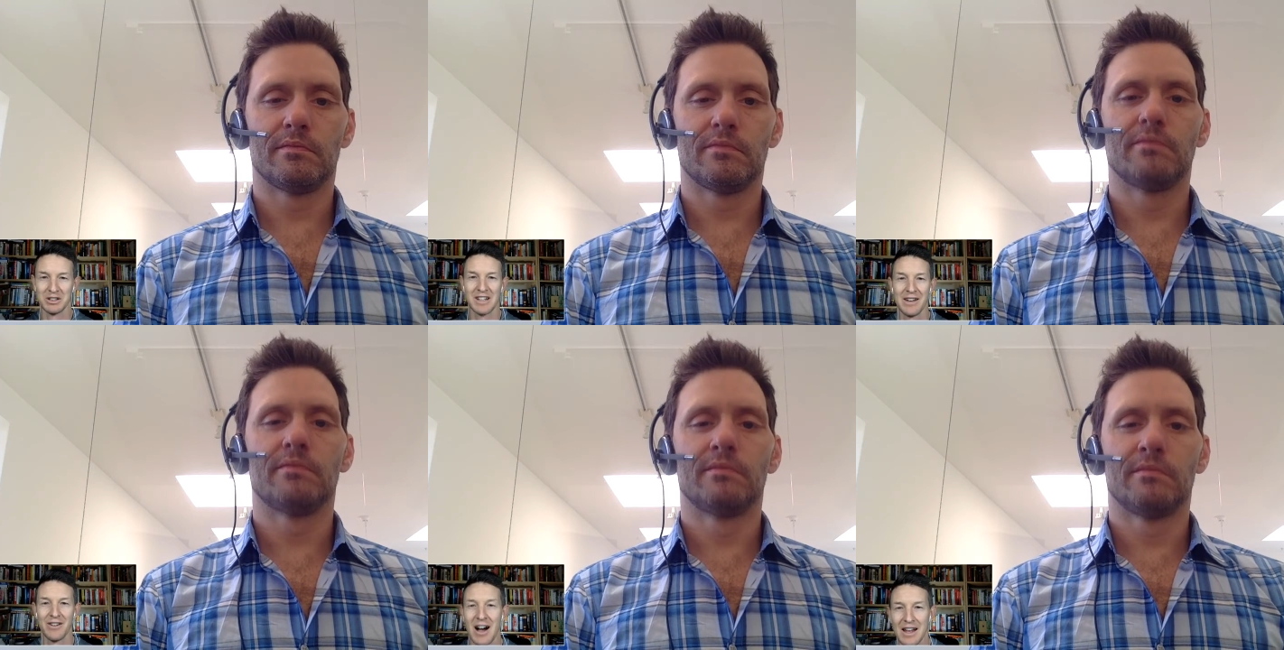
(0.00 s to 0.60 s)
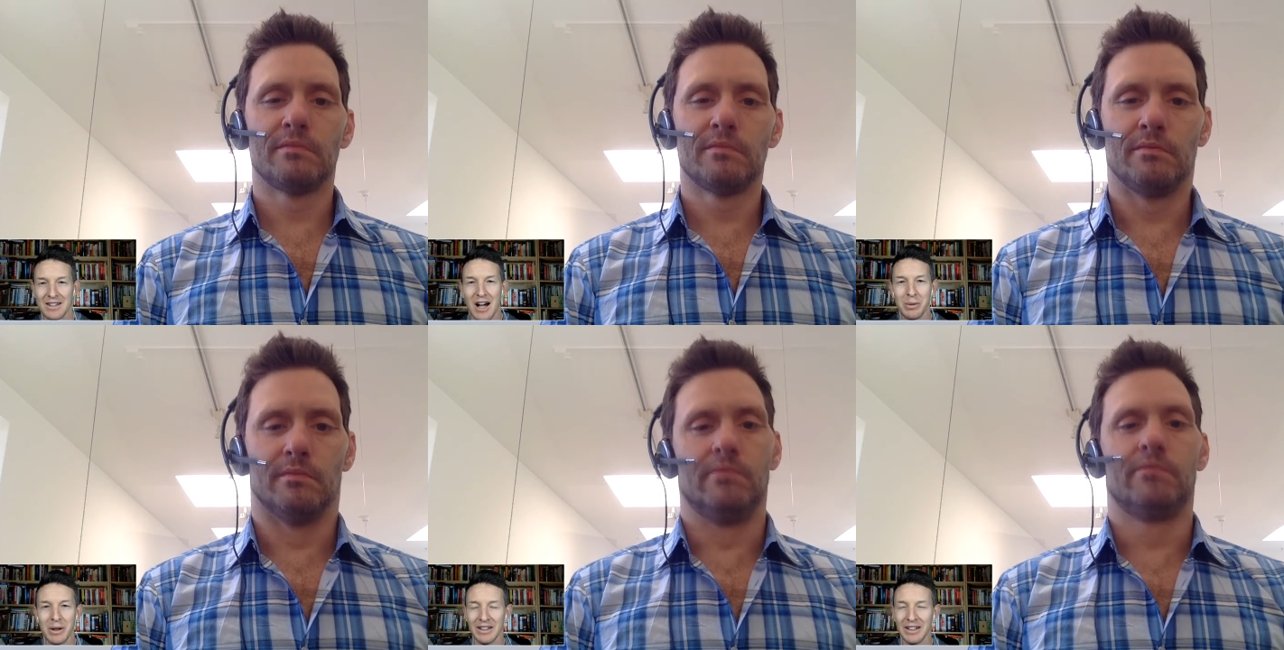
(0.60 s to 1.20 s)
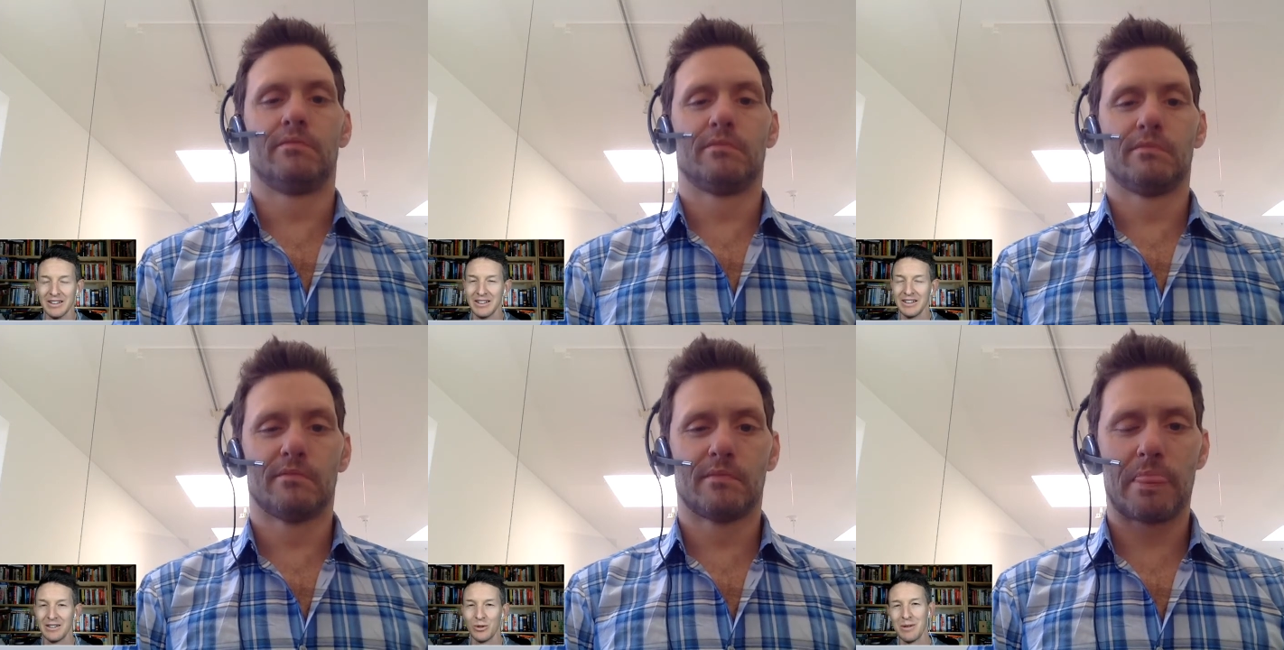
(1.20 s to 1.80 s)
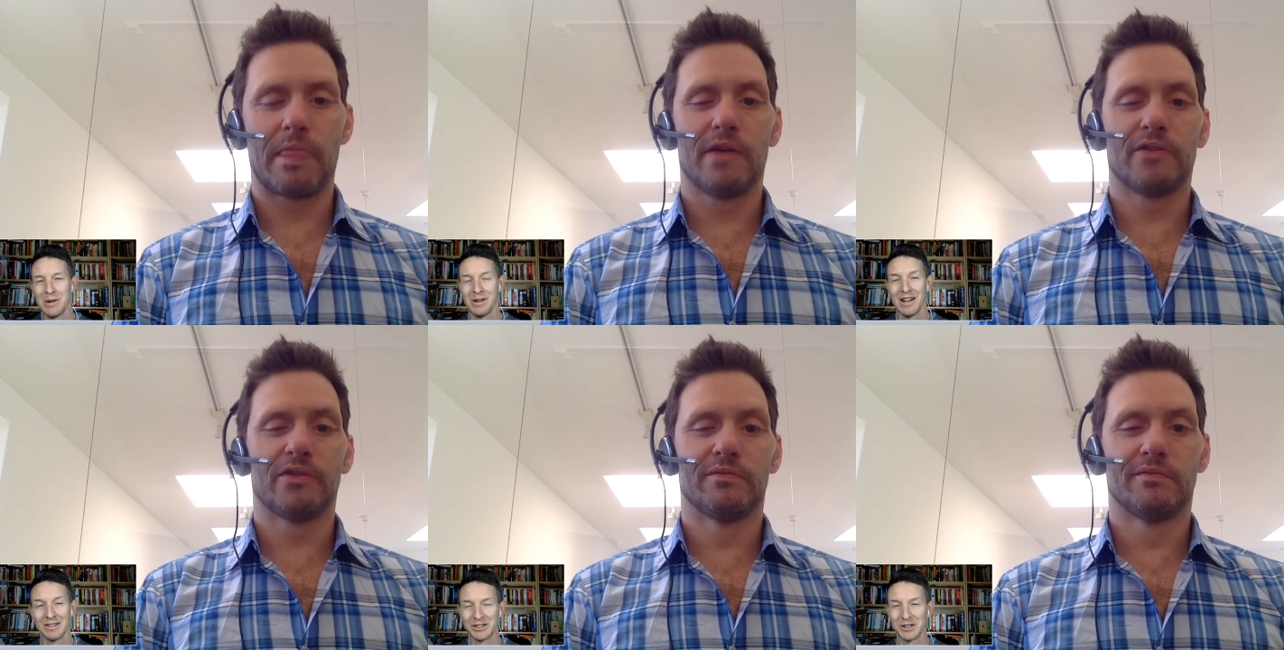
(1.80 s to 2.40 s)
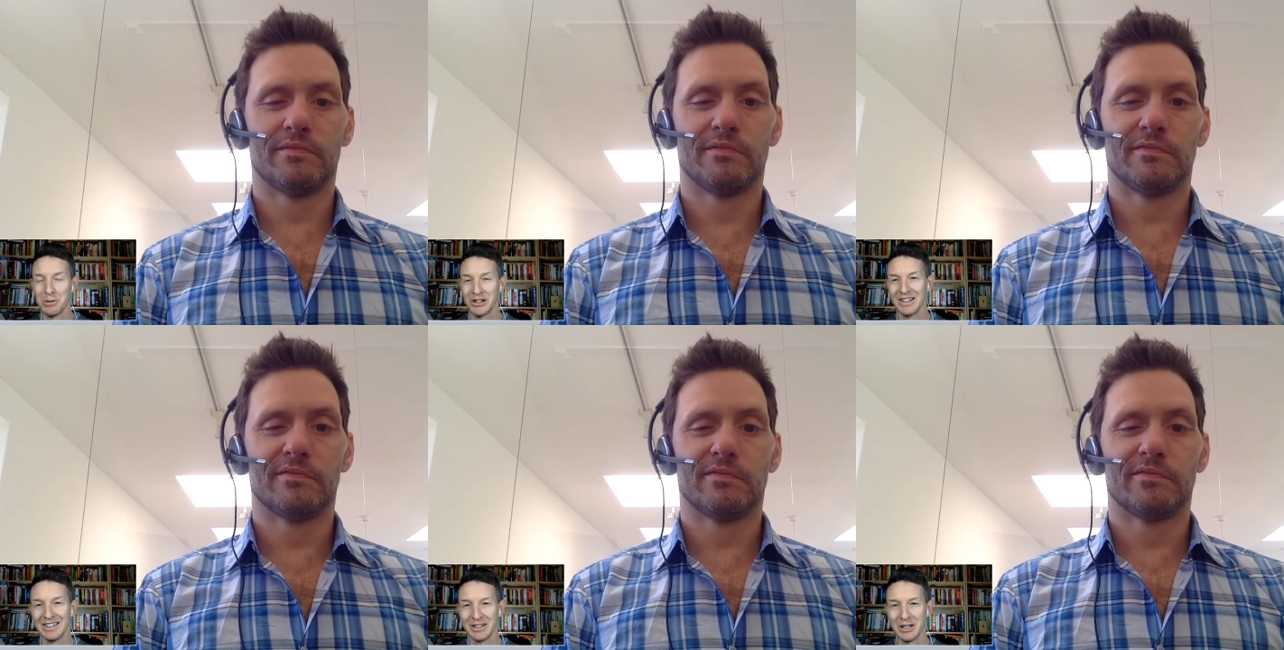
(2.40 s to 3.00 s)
Speaker 1: It's kind of a hot topic lately. Well, maybe not so much lately,